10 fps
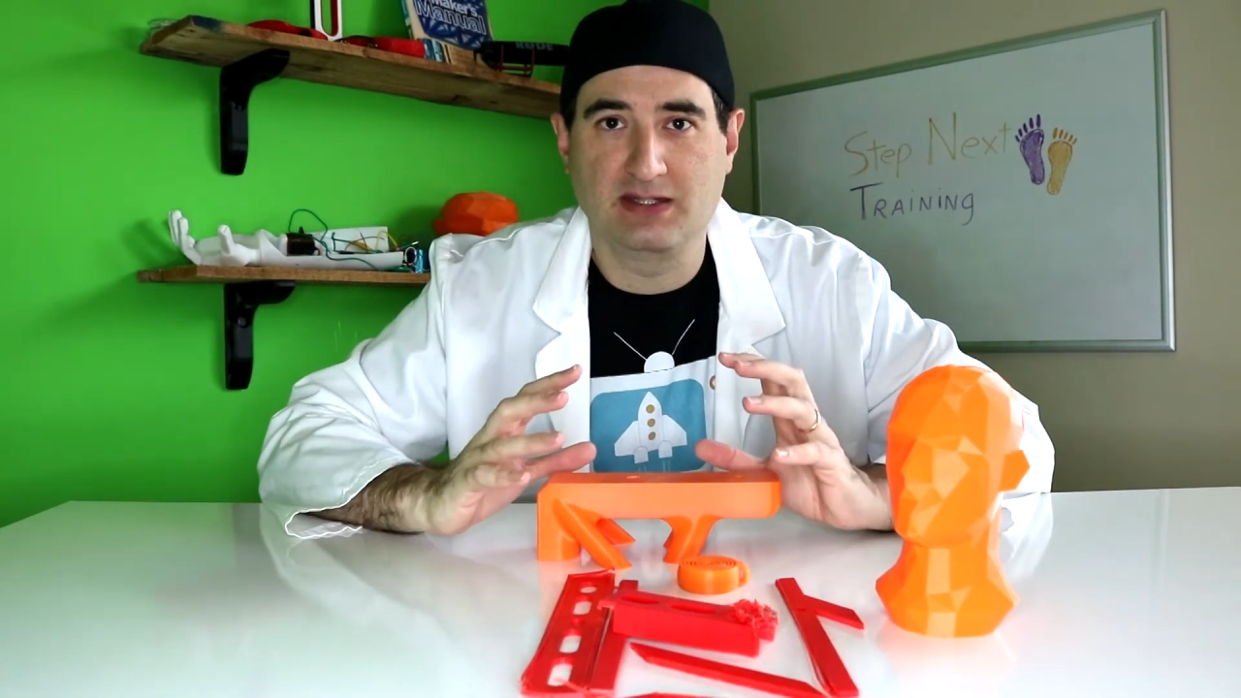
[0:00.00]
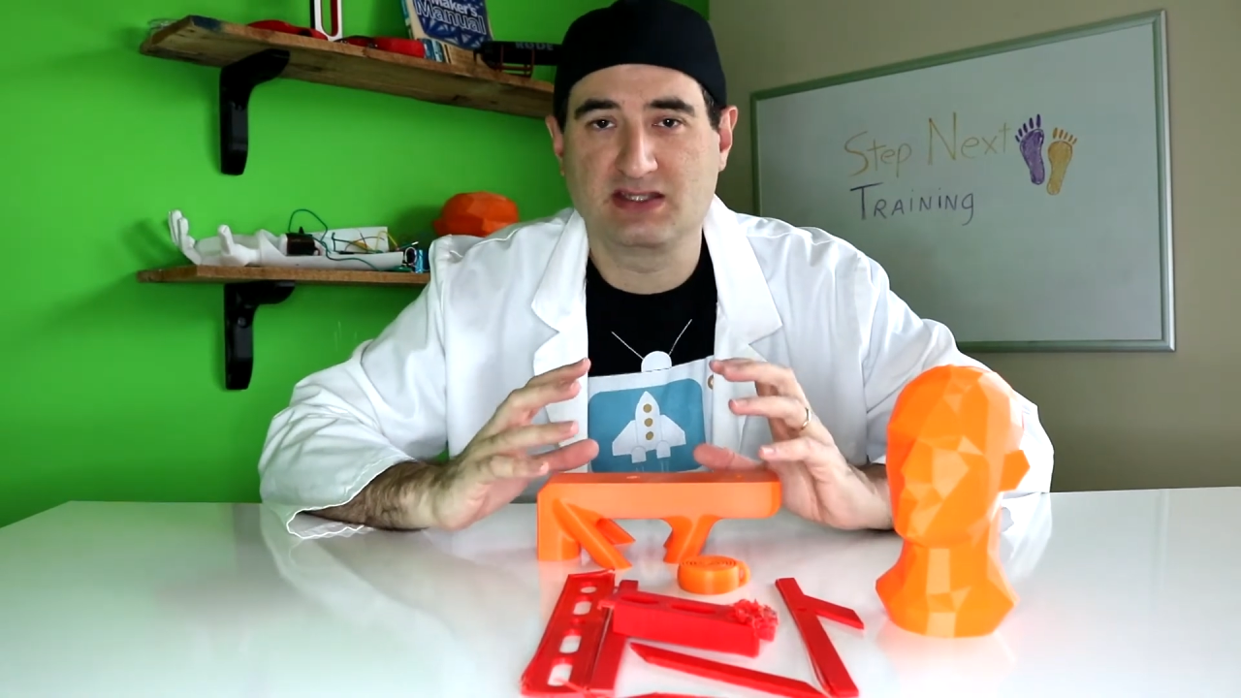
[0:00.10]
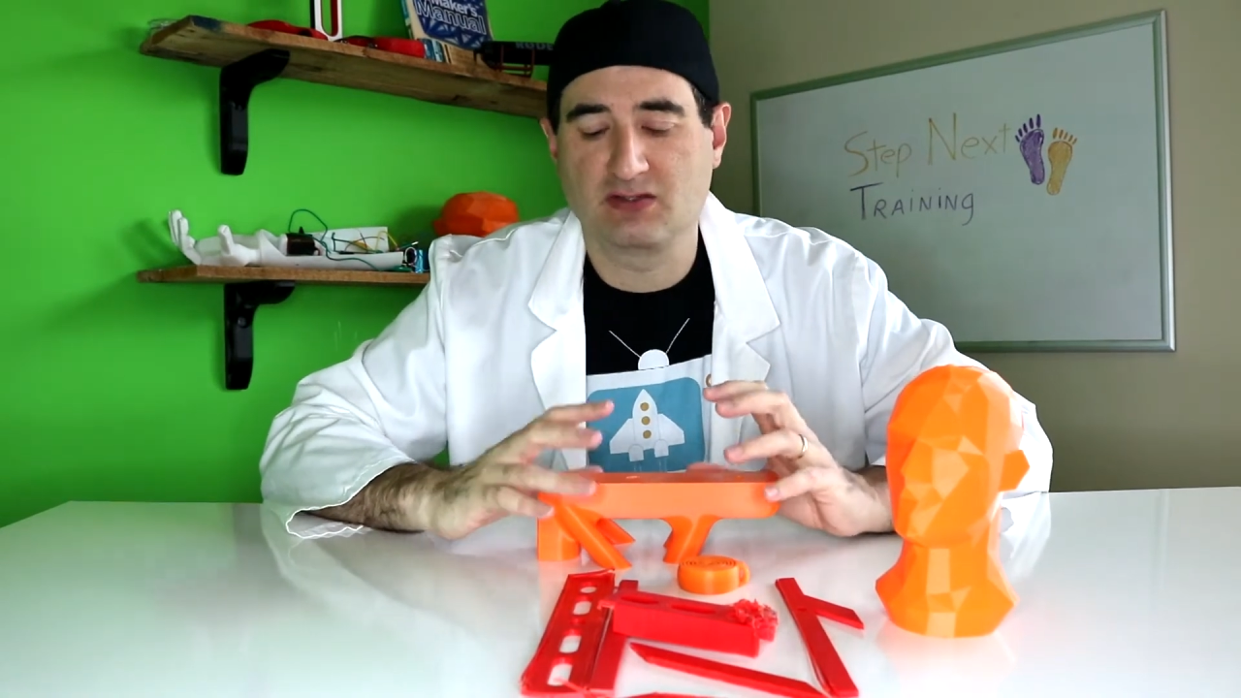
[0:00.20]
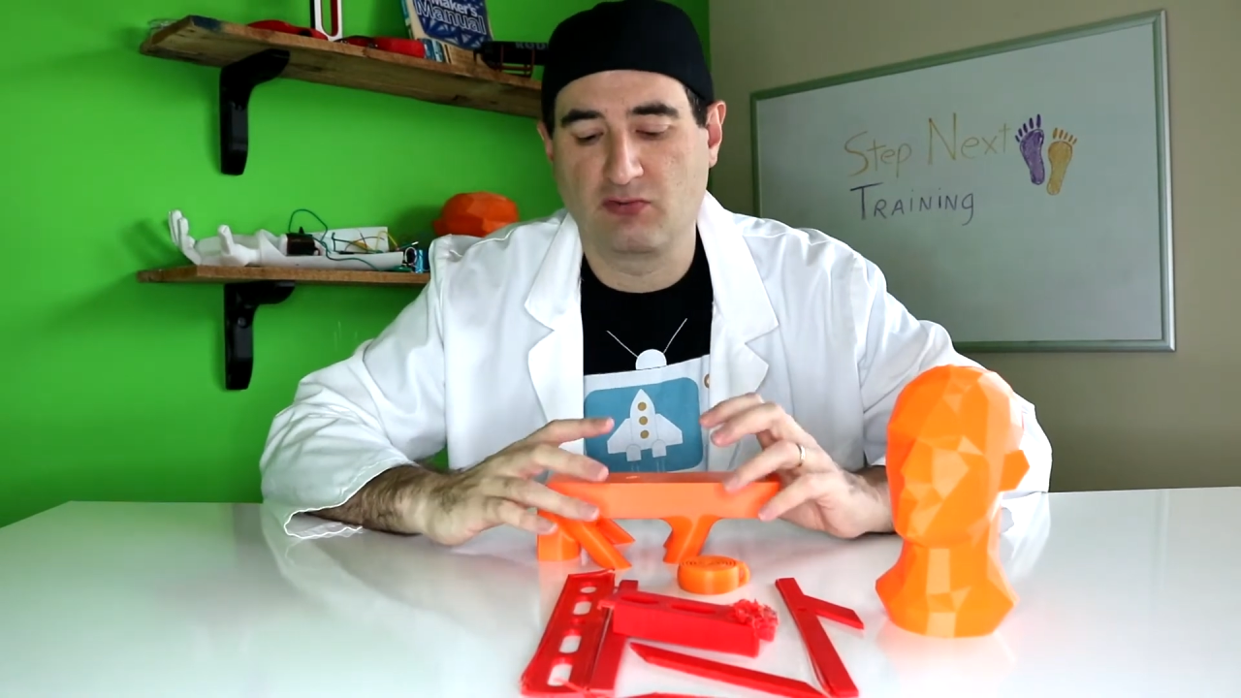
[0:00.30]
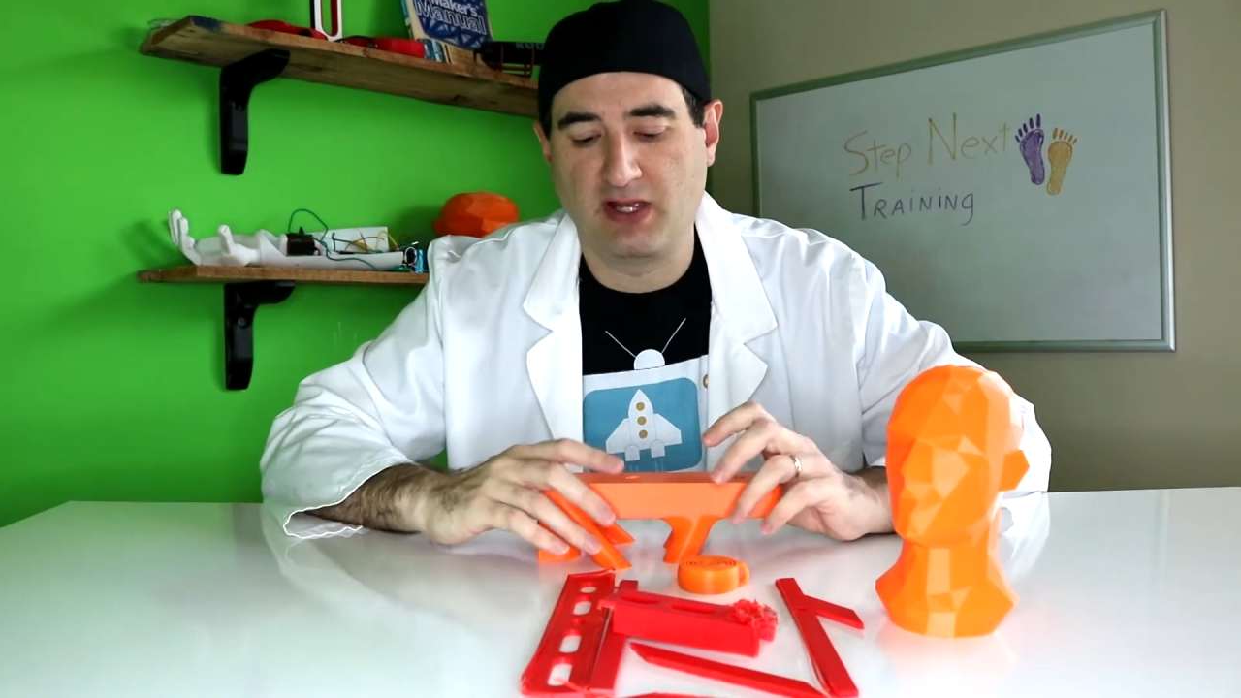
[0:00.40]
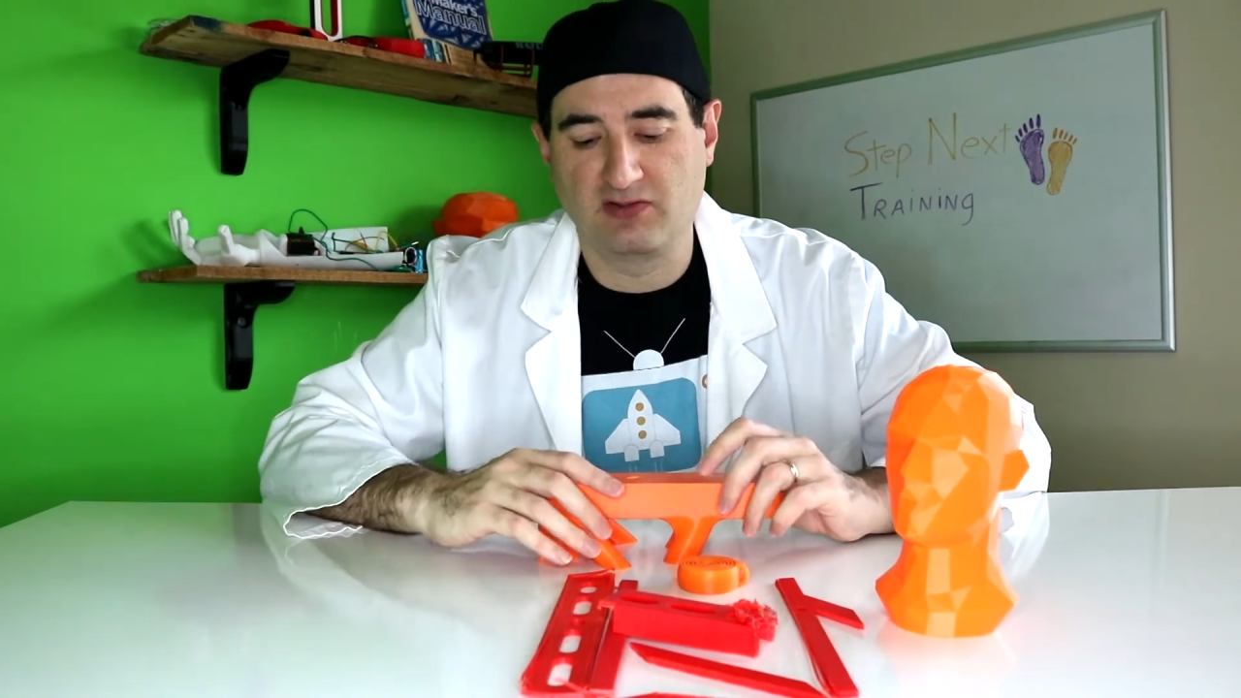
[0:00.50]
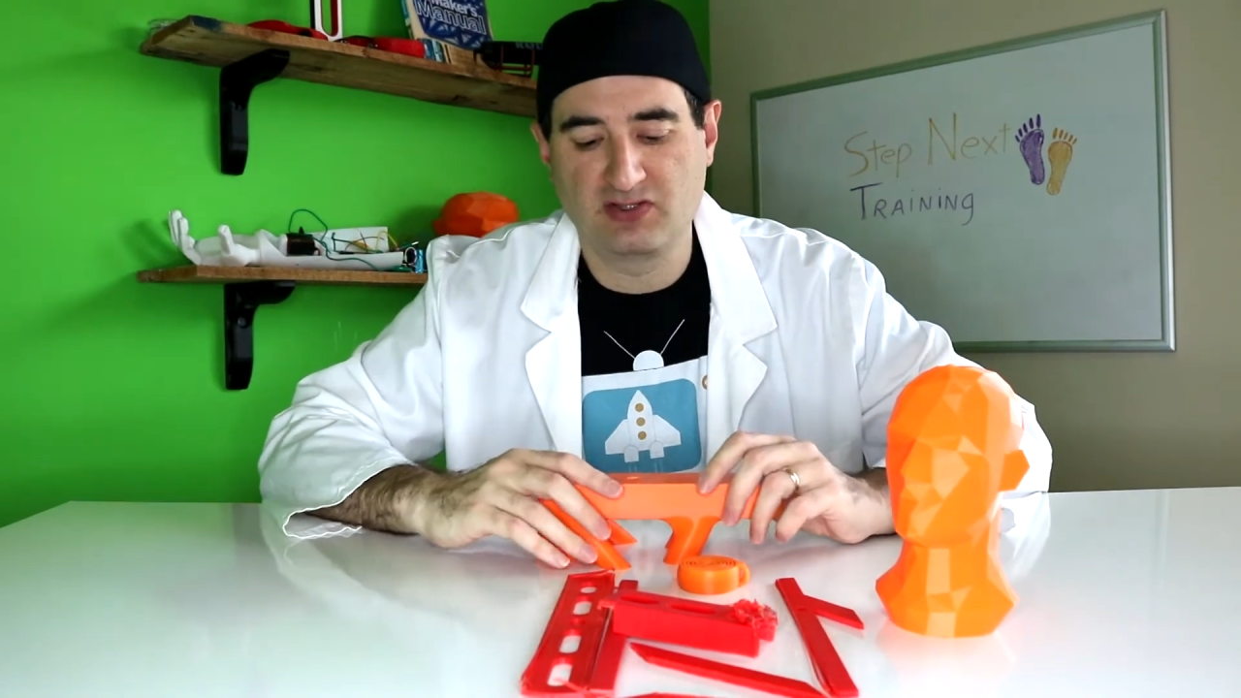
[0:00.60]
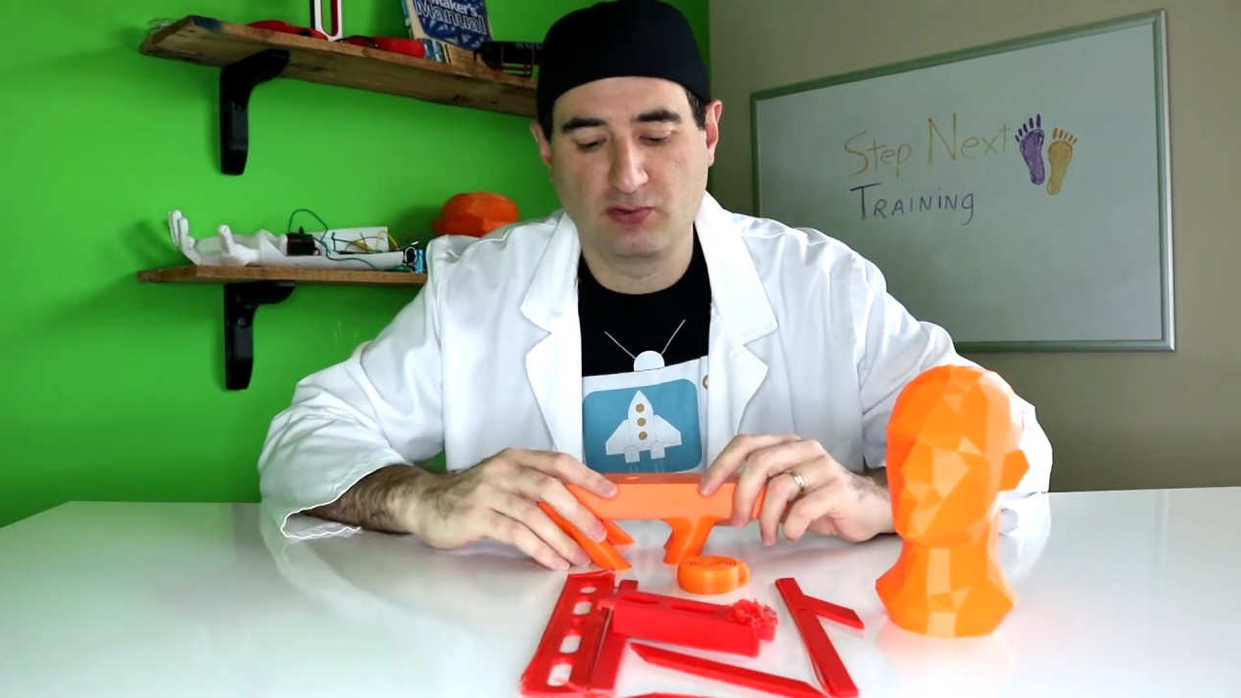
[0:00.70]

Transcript: that's around